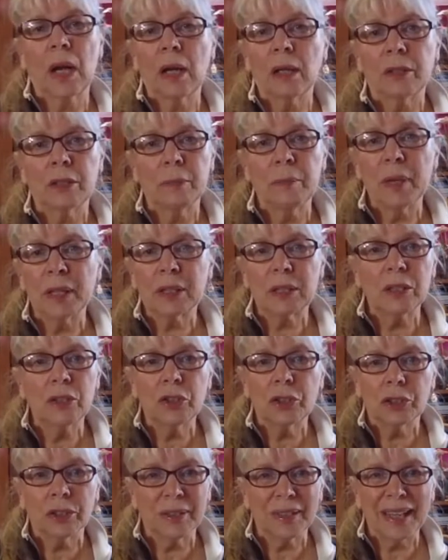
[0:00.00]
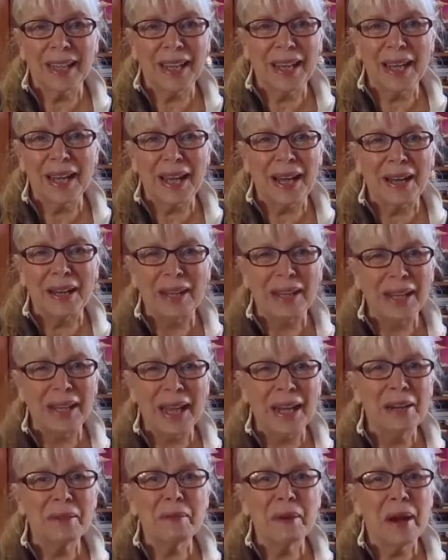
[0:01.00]
to Messenger.
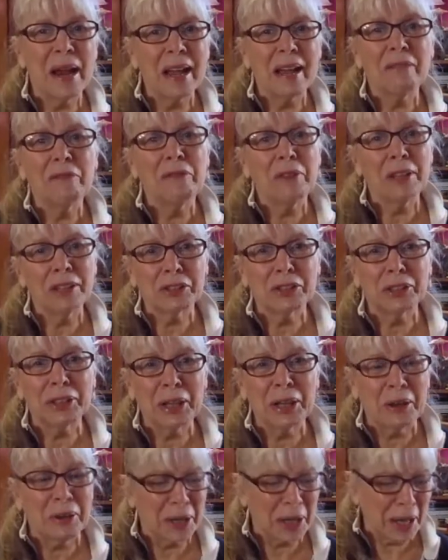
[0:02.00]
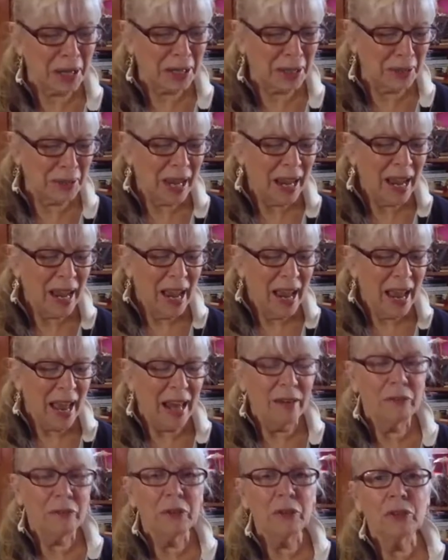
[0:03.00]
Anyway, eventually I'll get it.
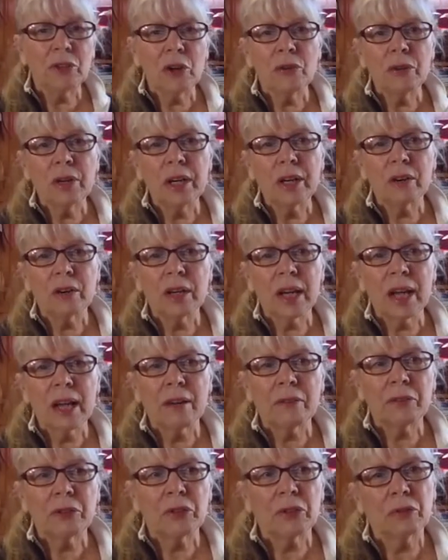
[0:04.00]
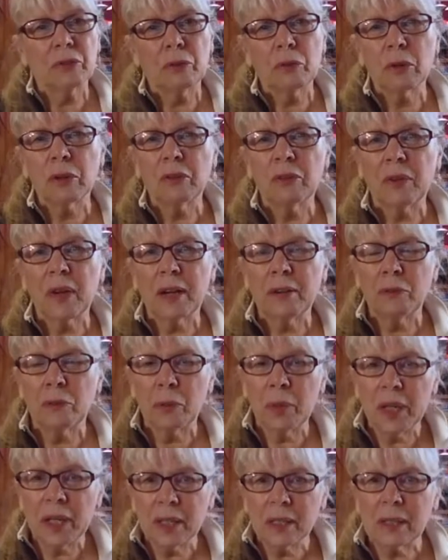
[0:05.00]
And if you don't hear it after 4 or 5
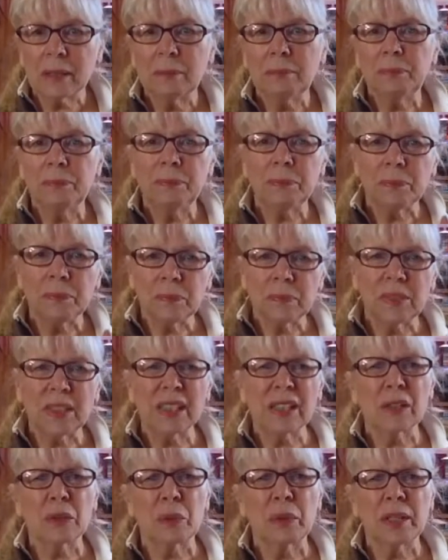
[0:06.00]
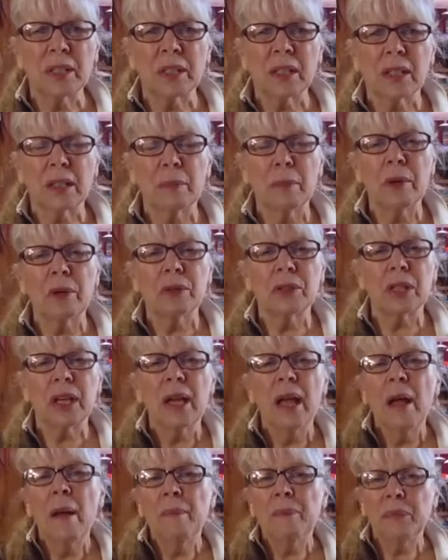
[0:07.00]
weeks, 6 weeks at the most,
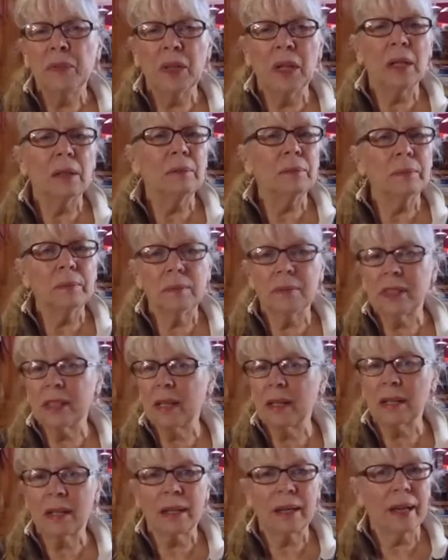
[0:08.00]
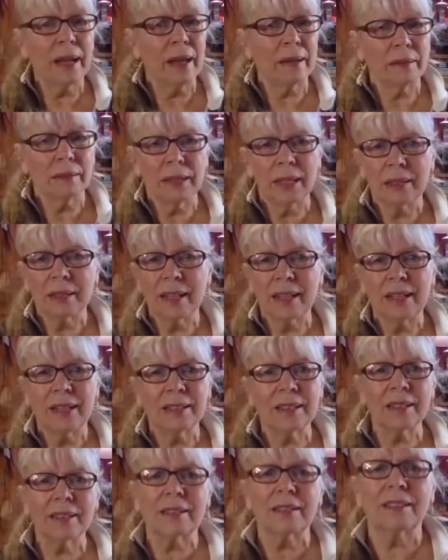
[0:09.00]
send it again and say,
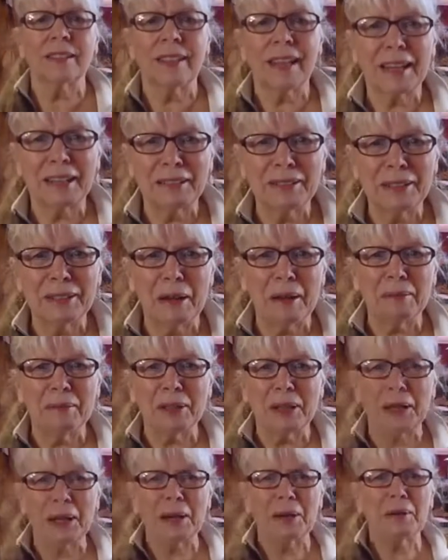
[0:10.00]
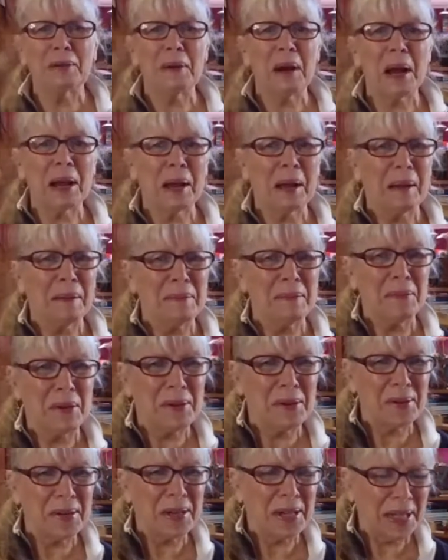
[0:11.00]
this is the second time, Diana, wake up.
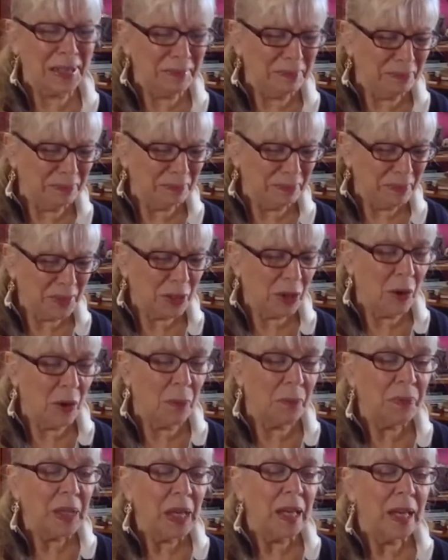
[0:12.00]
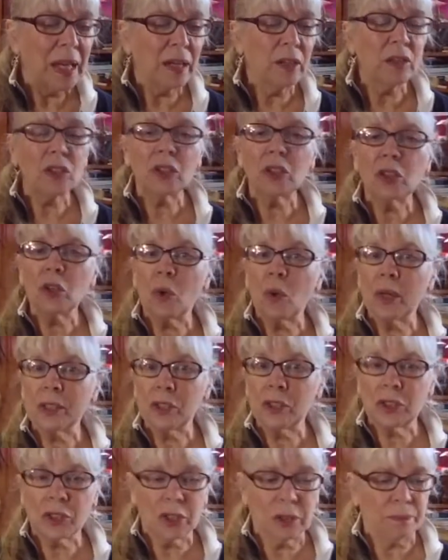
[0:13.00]
All right. So here's our
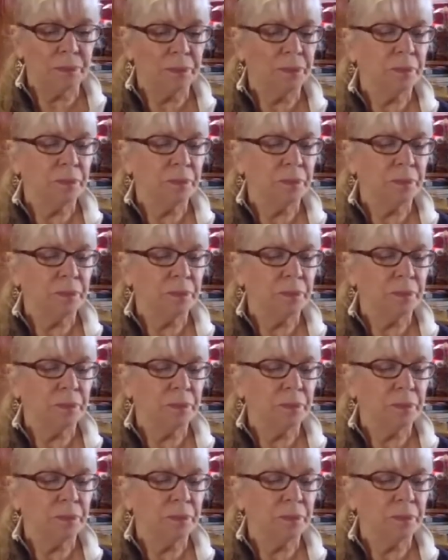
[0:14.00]
question.